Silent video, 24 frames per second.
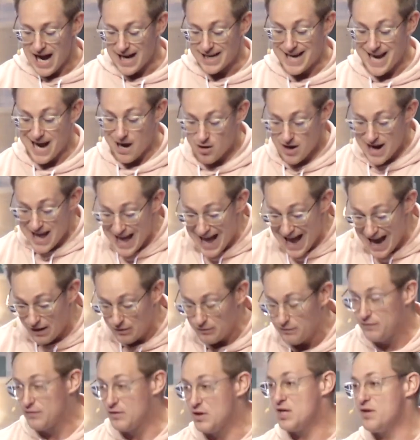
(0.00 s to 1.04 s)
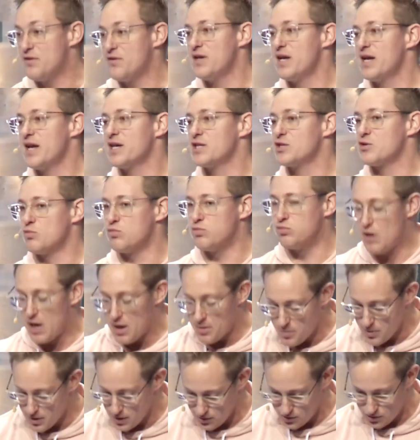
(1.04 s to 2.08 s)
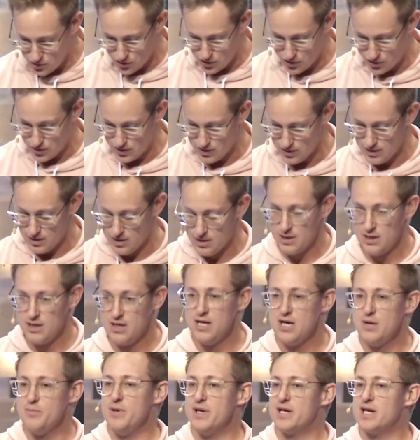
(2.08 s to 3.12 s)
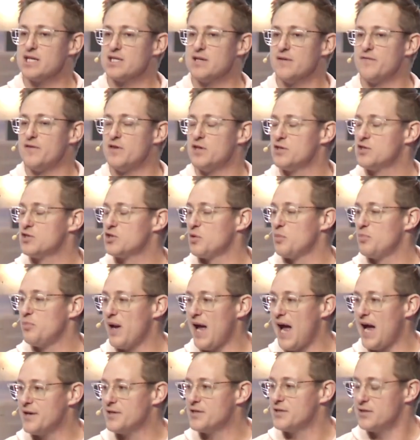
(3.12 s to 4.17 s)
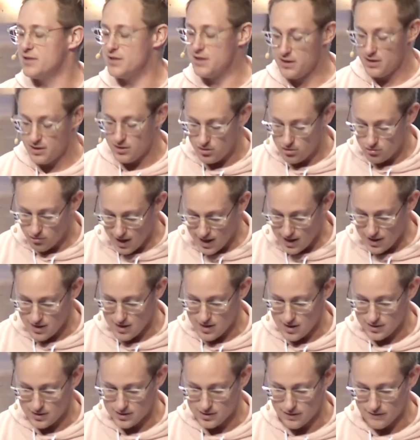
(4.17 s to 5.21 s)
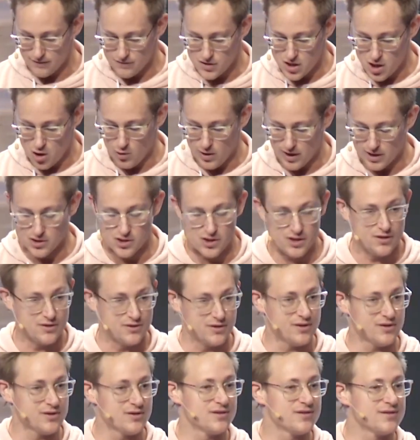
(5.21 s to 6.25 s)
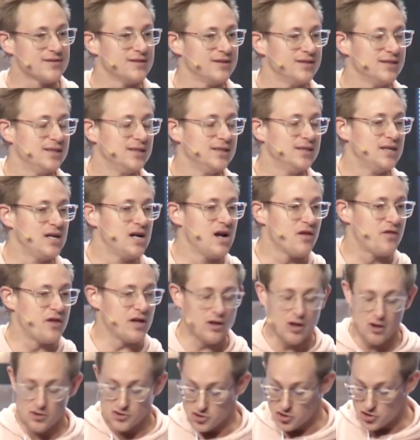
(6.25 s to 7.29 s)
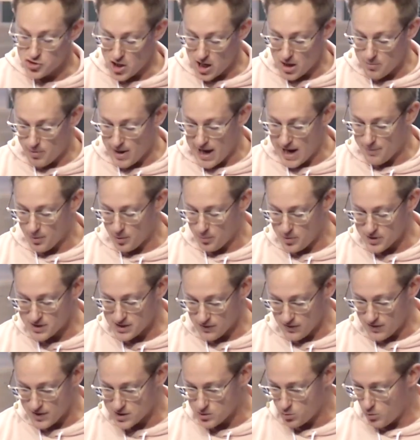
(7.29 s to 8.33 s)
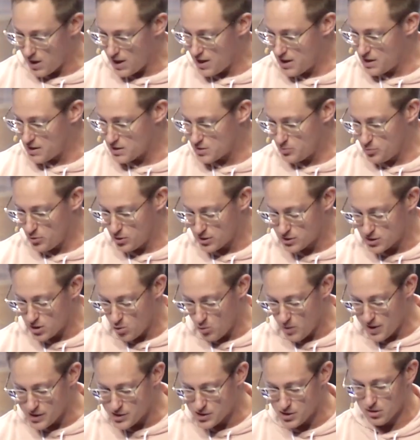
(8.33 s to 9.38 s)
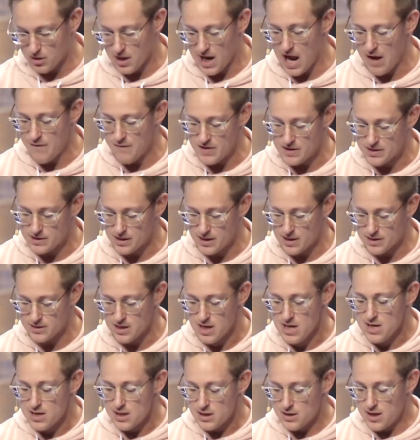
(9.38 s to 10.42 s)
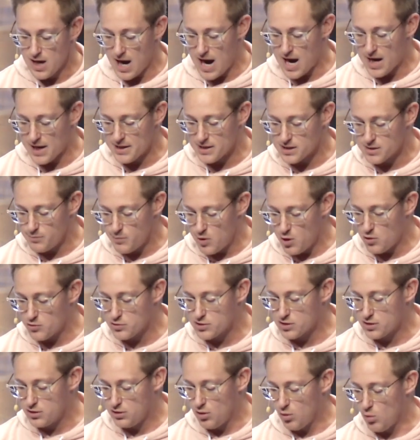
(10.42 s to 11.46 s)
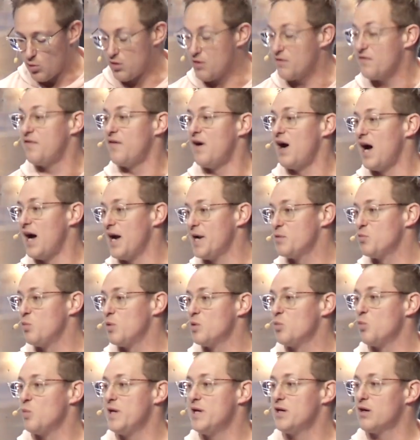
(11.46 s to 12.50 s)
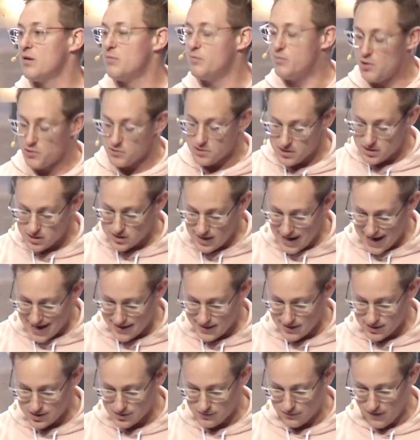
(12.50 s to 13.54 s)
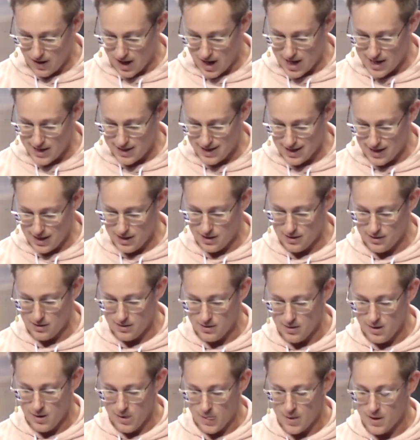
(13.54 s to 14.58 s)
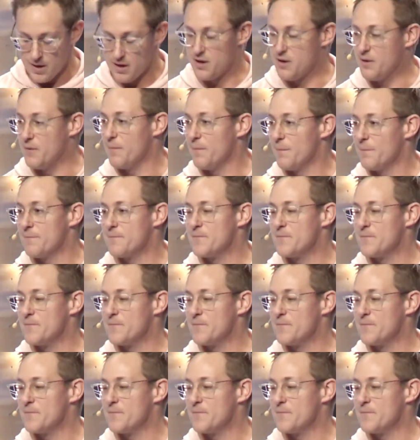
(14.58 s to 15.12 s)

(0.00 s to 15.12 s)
count everything as rubbish because of the surpassing greatness of knowing Jesus. Theologian John Piper puts it this way in his book, Don't Waste Your Life. He says, God is most glorified when we are most satisfied in Him.